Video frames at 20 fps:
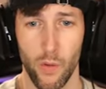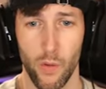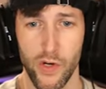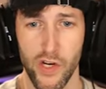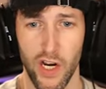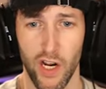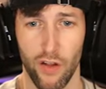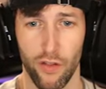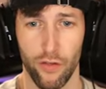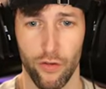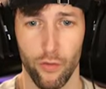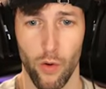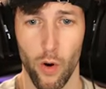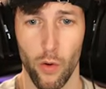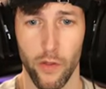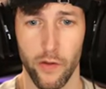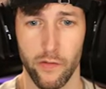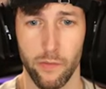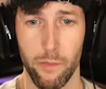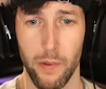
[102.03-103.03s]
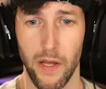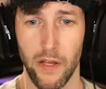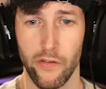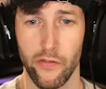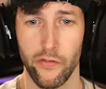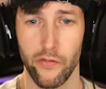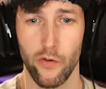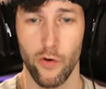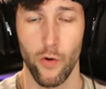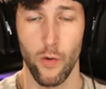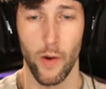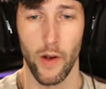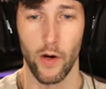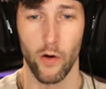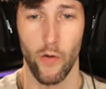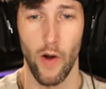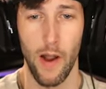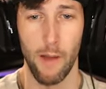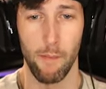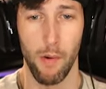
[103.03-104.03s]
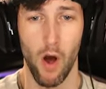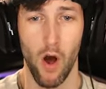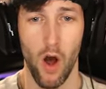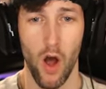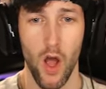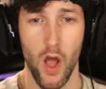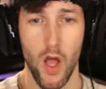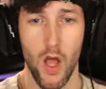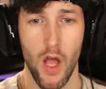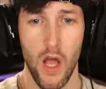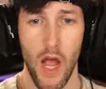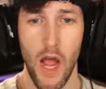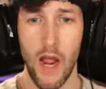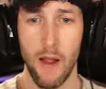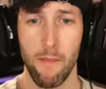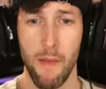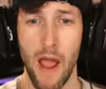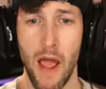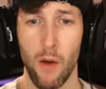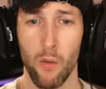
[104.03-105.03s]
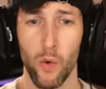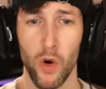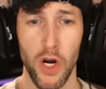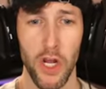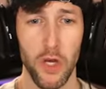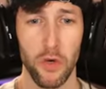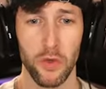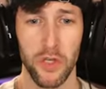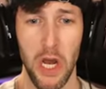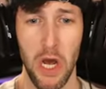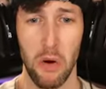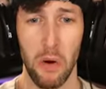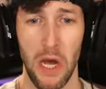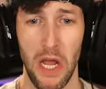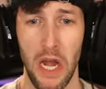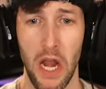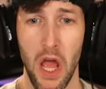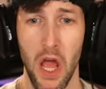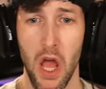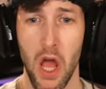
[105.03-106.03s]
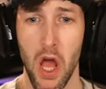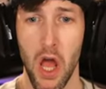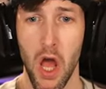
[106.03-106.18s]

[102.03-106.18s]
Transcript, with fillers: I wish I could throw this big screw at Grandpa. Hey, man, what are you doing?